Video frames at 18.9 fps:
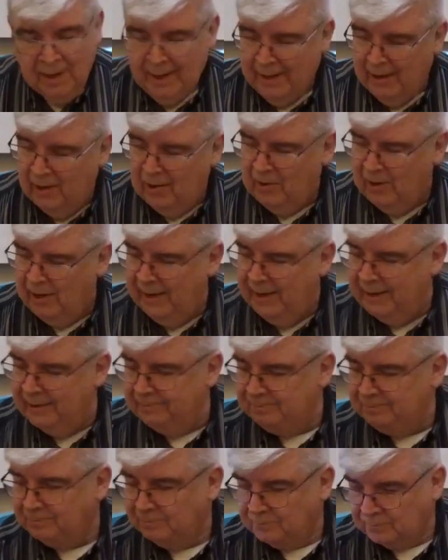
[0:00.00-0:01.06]
Here
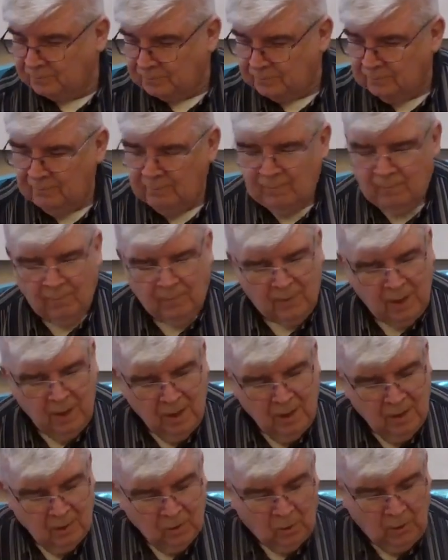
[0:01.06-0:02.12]
in
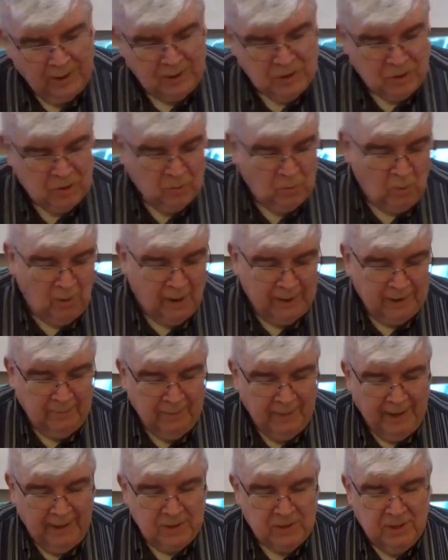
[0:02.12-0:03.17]
question
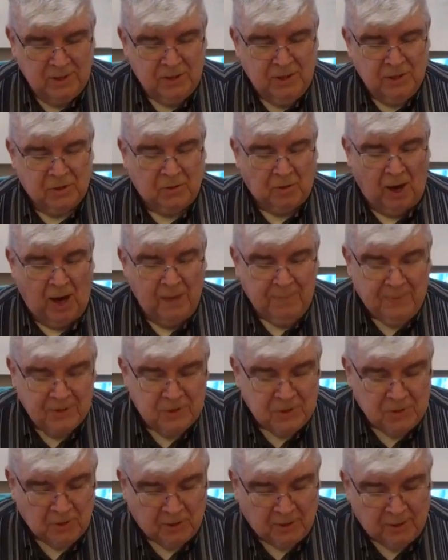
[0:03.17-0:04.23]
one, it says, Describe the
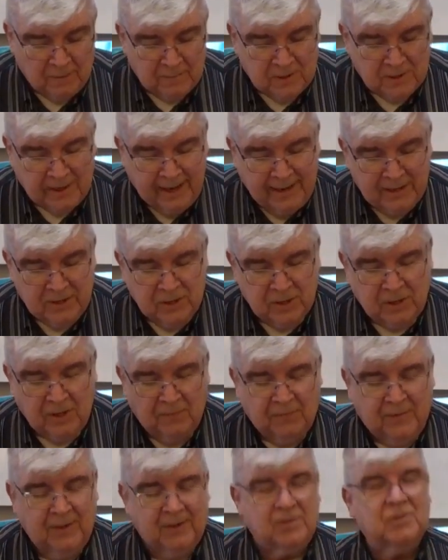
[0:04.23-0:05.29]
circumstances
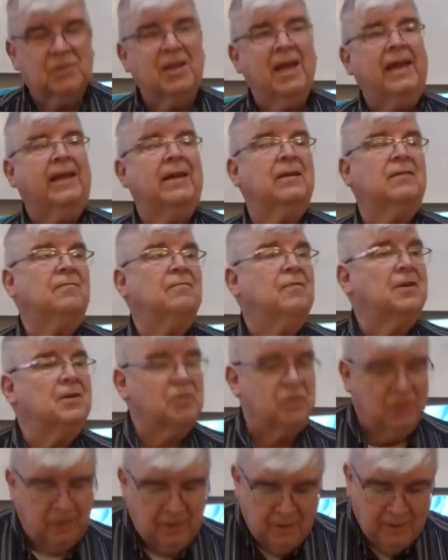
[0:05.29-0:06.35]
of this second
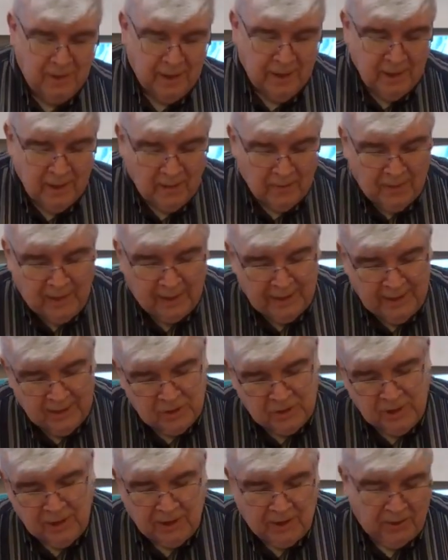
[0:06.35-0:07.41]
vision that
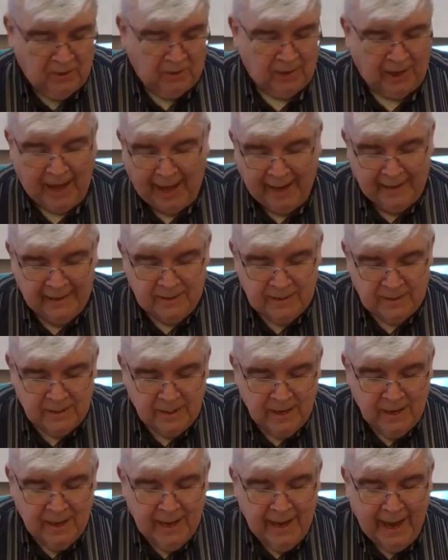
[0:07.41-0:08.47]
Ezekiel has
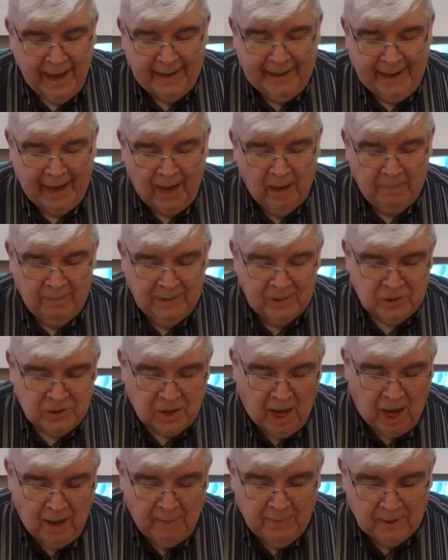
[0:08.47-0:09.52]
and how much
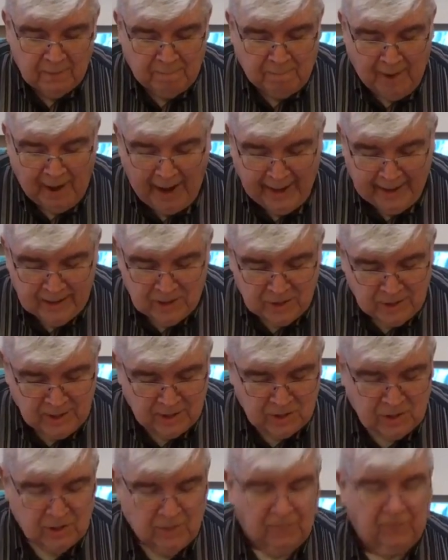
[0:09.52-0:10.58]
time had passed
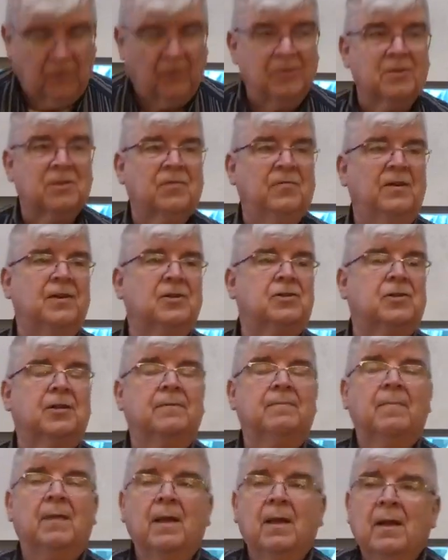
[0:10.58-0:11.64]
since the first
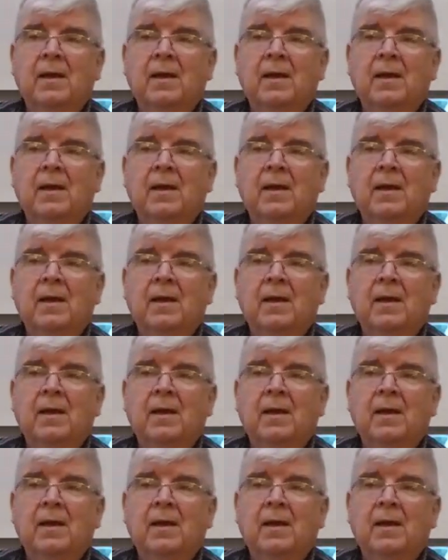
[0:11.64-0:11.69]
vision.